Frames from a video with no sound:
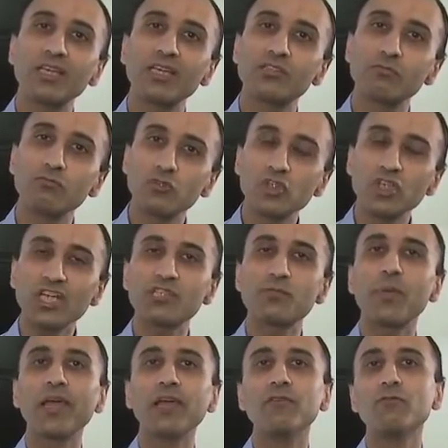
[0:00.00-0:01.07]
get some chest
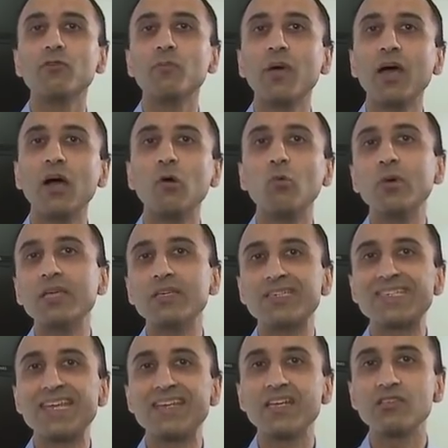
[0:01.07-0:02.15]
pain for about a week to
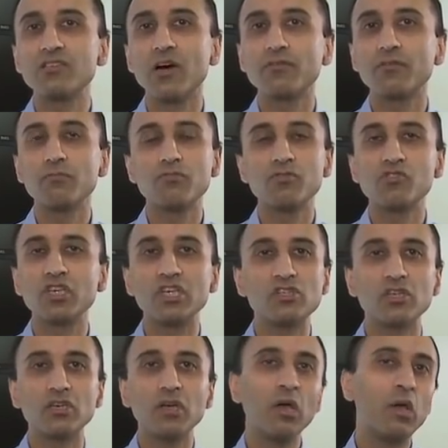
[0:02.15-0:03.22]
10 days after the
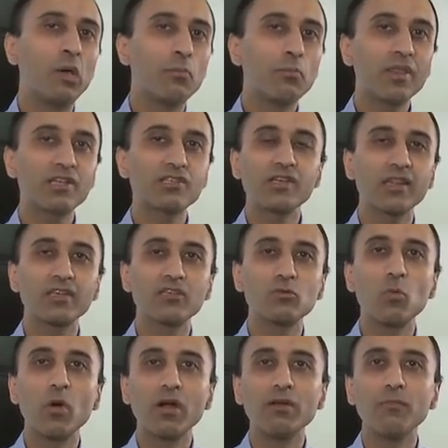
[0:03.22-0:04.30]
procedure, but that's nothing to
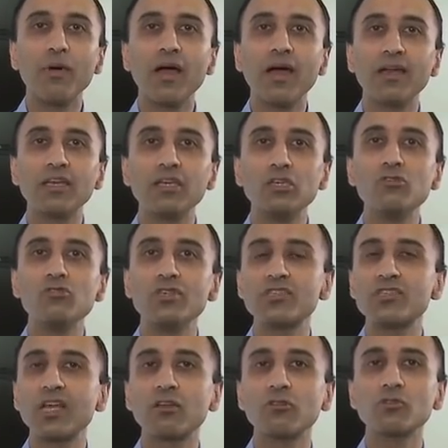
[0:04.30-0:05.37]
worry about and it usually
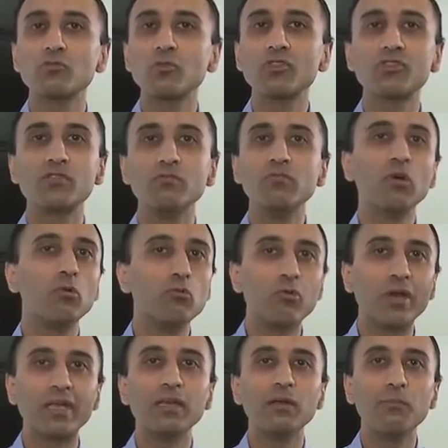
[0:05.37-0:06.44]
settles with some
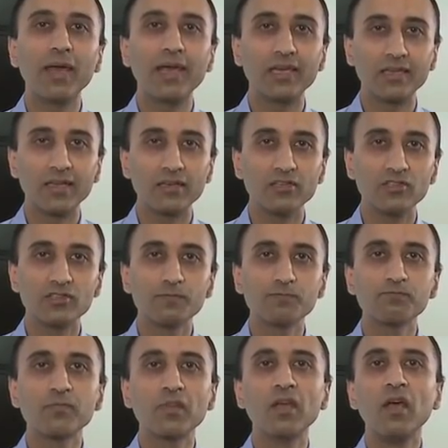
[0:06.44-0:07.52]
regular painkillers.
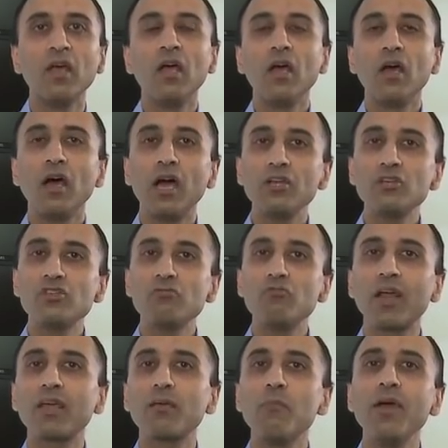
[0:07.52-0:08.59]
I usually
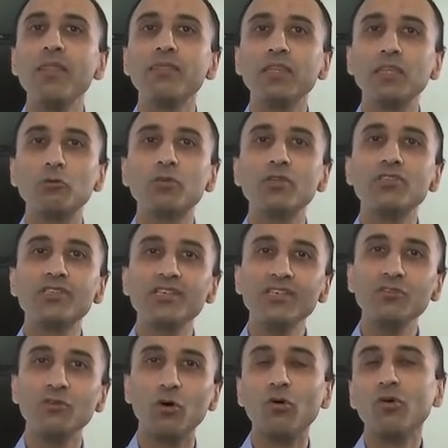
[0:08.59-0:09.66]
recommend that you
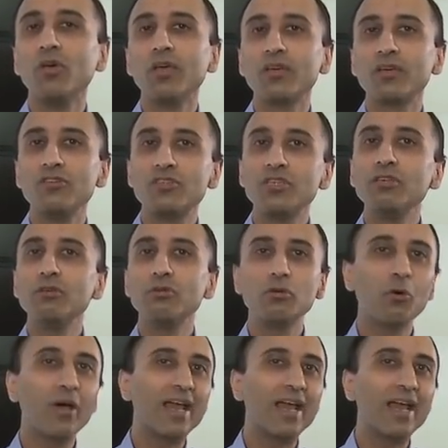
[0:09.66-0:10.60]
continue your